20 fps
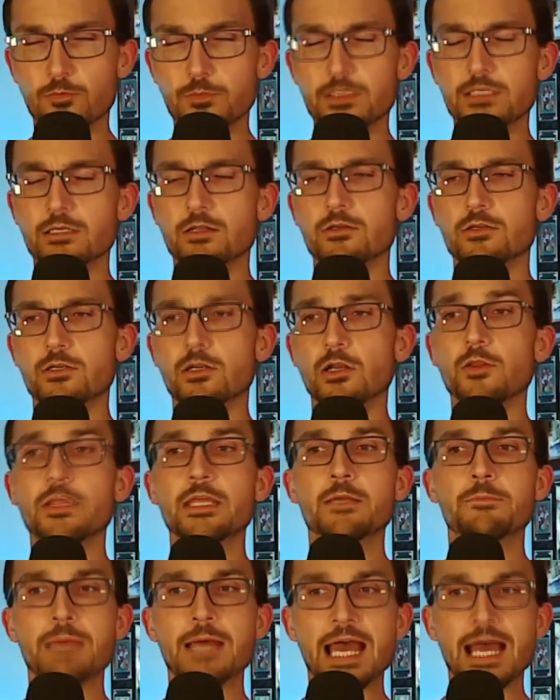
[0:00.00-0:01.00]
But no,
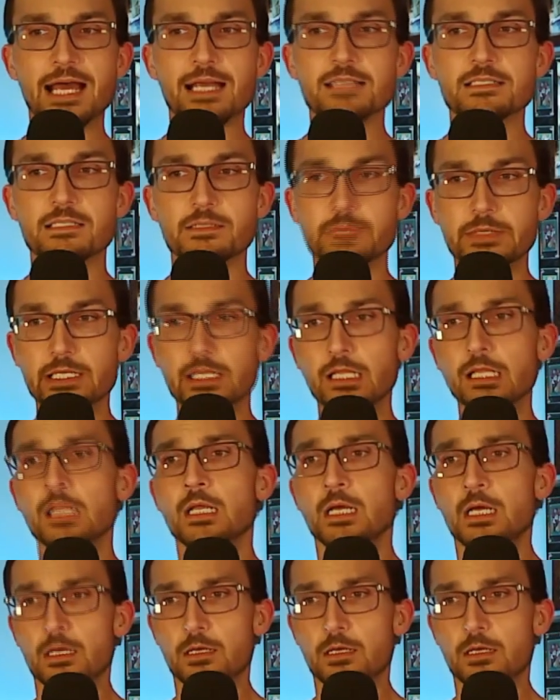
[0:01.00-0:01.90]
they passed the bill,